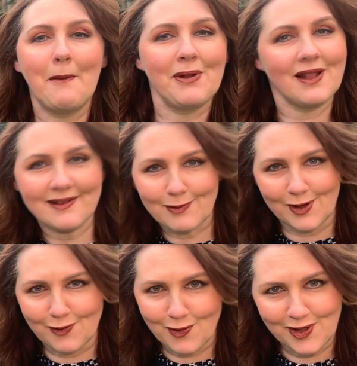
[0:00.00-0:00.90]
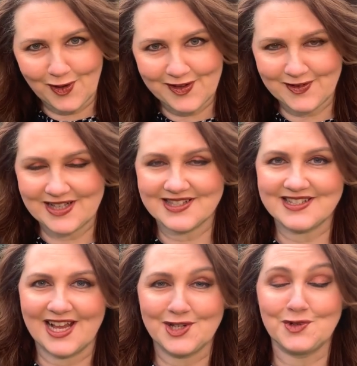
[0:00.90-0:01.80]
plus what I've already got there in that
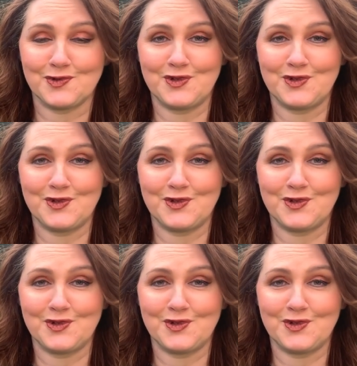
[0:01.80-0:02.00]
stash,